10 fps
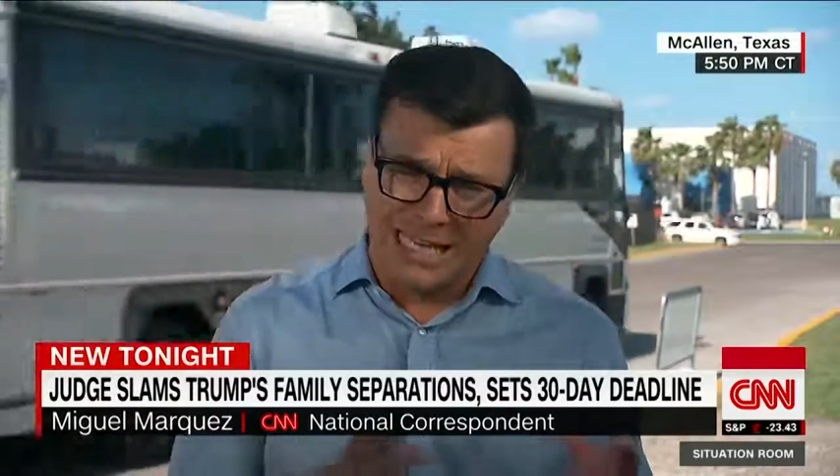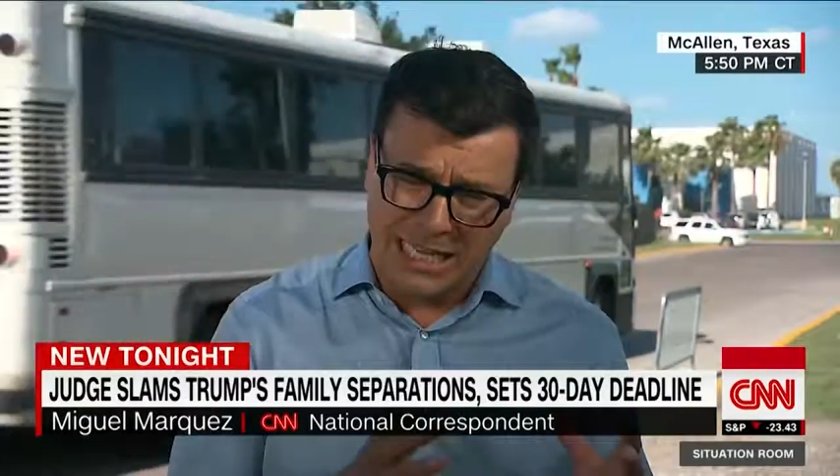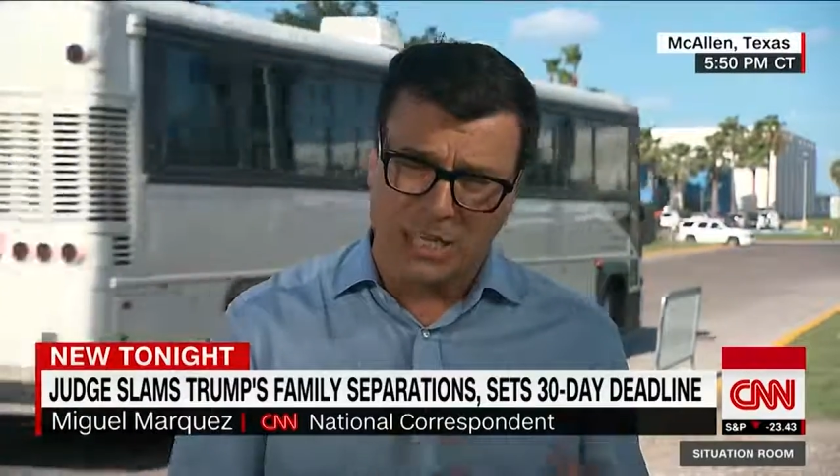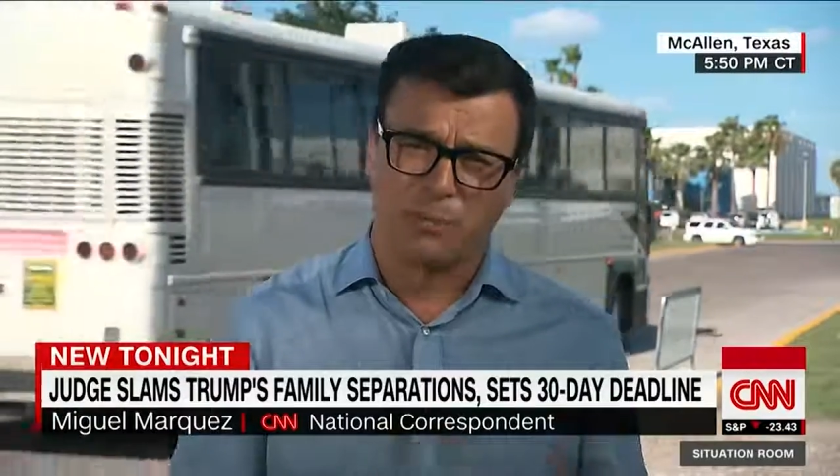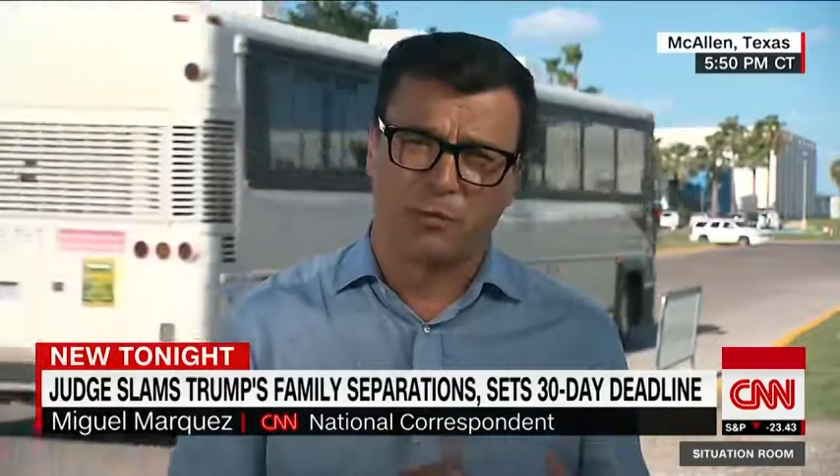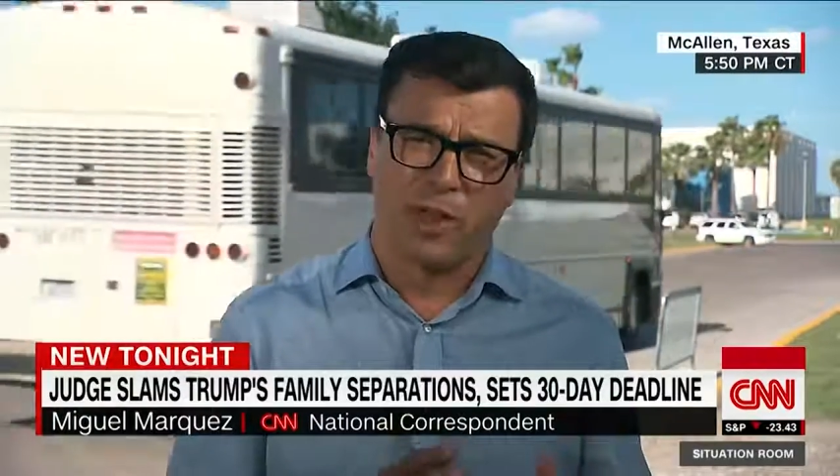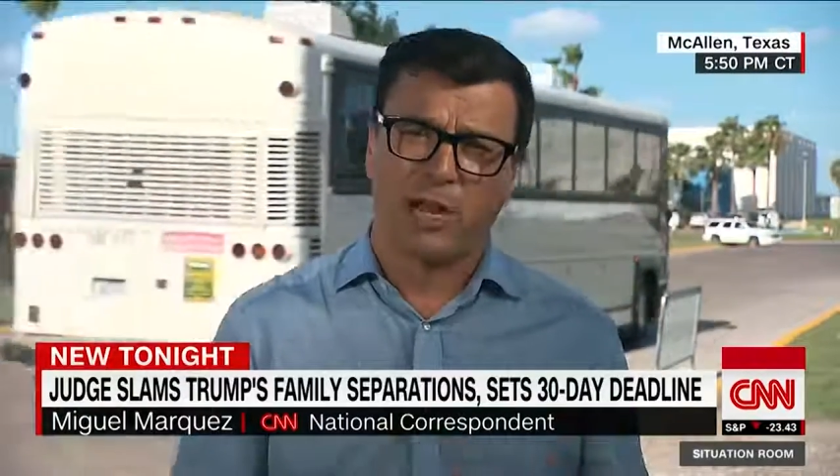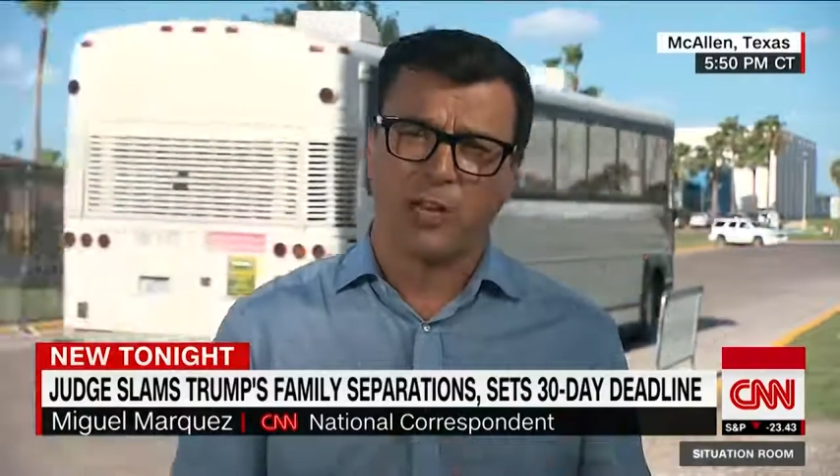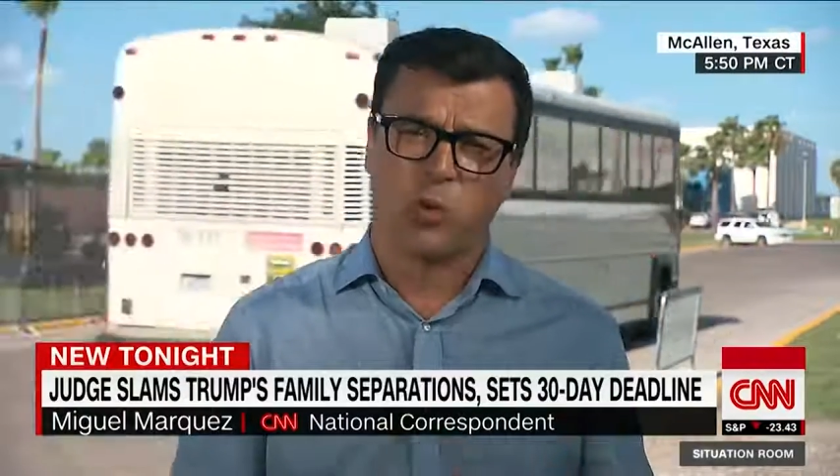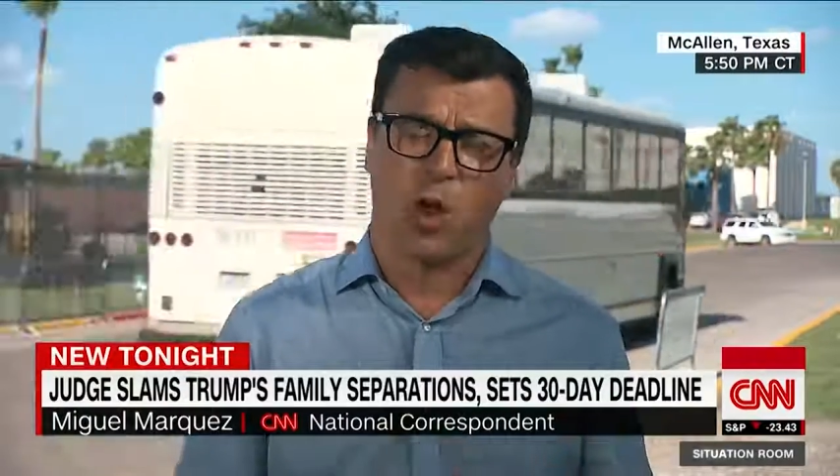is
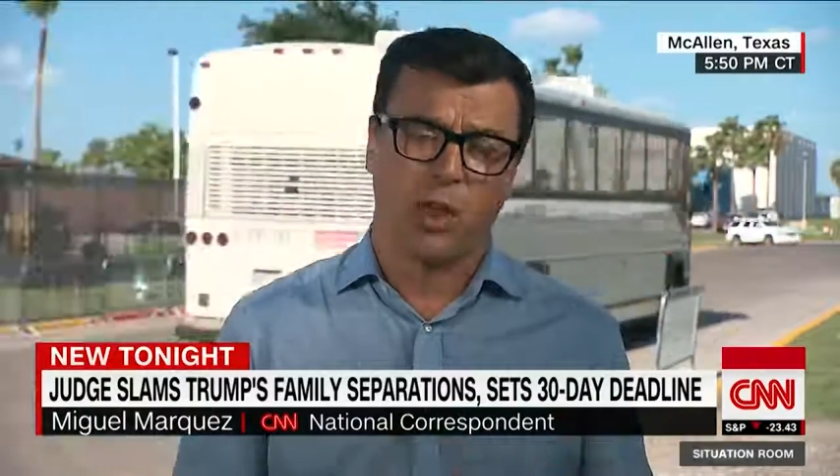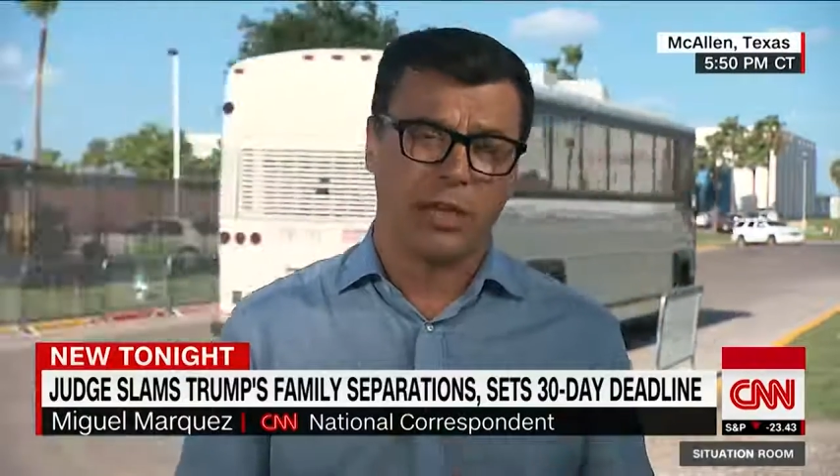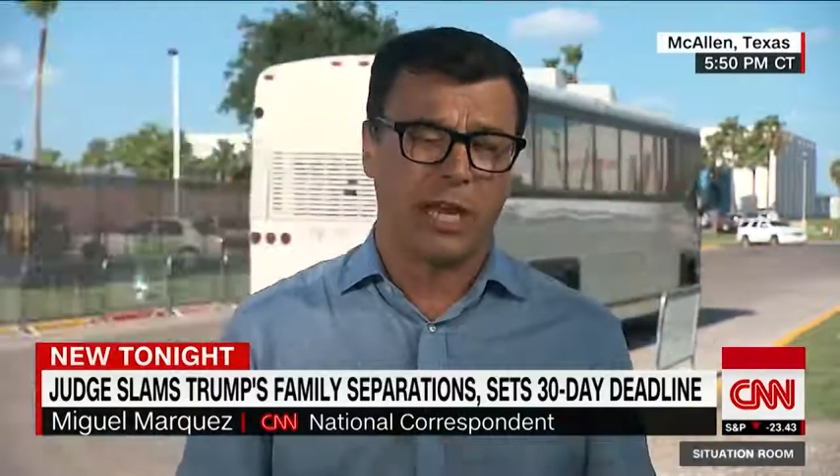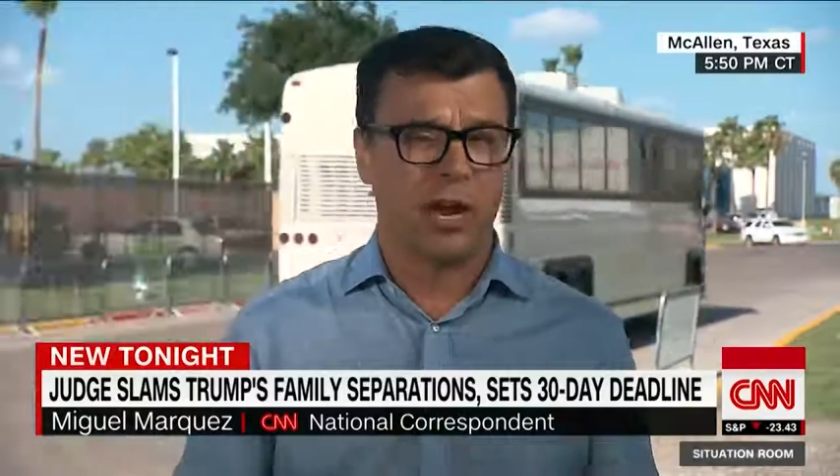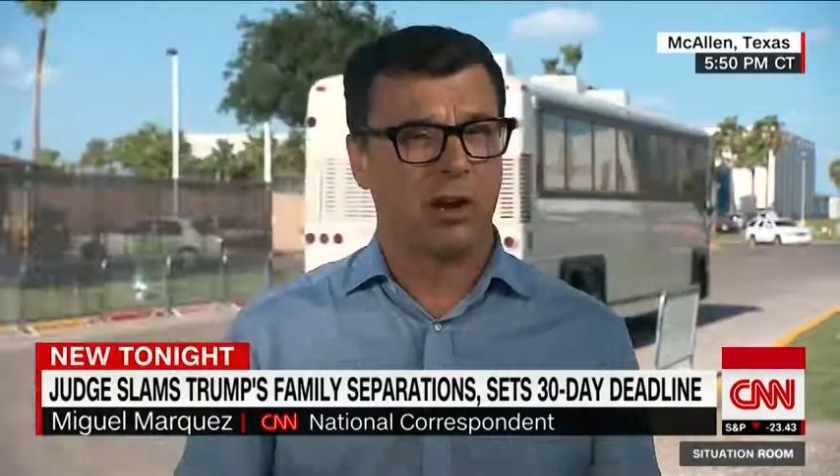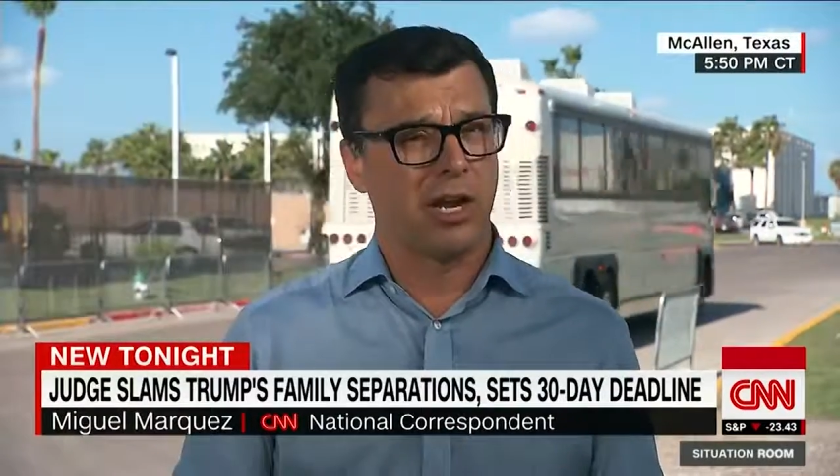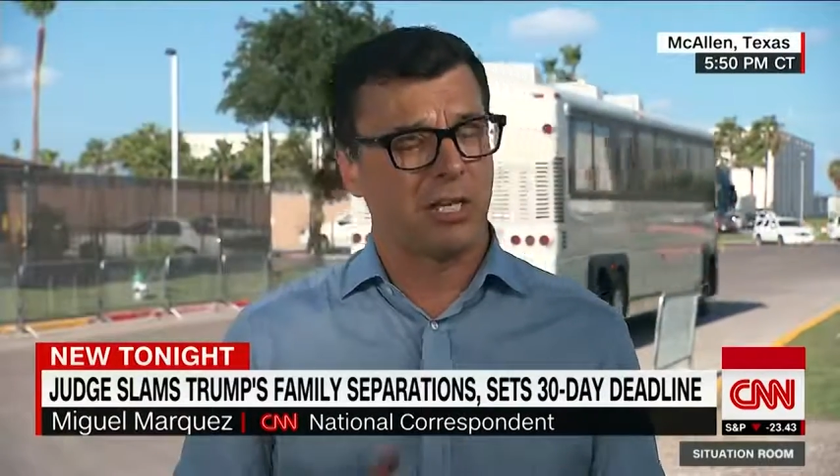providing quality care and